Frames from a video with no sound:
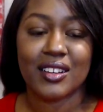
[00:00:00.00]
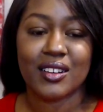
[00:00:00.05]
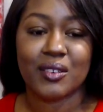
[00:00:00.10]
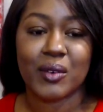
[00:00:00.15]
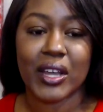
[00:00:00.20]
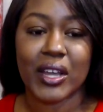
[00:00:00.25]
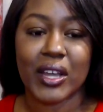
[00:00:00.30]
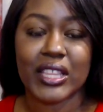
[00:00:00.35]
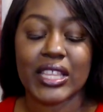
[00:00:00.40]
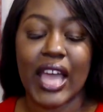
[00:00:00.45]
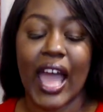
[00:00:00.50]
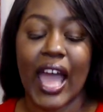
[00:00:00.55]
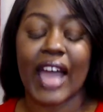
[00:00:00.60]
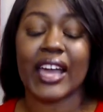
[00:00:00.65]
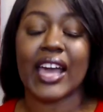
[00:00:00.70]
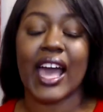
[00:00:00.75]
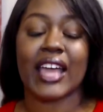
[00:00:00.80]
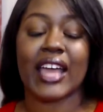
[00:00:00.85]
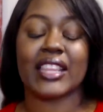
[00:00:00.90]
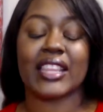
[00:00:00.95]
right. I
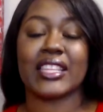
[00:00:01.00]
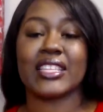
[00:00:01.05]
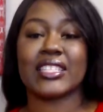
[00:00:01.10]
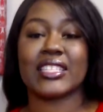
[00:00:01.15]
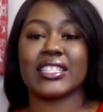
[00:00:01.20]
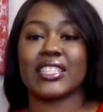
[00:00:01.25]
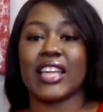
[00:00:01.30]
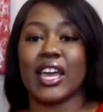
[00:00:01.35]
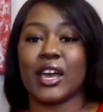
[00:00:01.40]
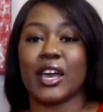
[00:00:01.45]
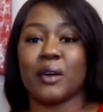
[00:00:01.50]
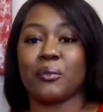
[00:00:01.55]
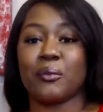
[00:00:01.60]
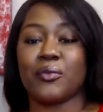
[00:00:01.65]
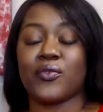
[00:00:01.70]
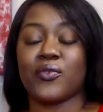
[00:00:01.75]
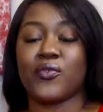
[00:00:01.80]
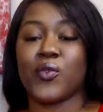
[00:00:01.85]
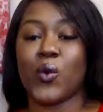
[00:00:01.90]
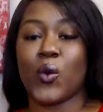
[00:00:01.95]
got this
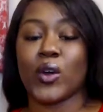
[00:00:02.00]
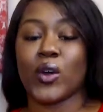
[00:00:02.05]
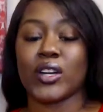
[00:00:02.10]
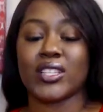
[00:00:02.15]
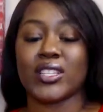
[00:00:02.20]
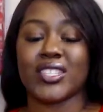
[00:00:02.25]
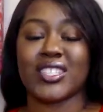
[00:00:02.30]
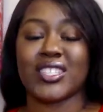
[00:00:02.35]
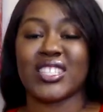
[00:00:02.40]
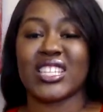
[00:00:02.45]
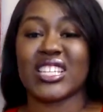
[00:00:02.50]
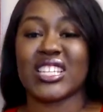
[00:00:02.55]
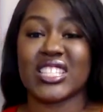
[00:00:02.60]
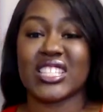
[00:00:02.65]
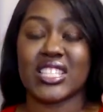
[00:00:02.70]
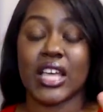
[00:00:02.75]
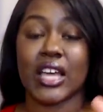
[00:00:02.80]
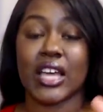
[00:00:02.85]
lamp for $6.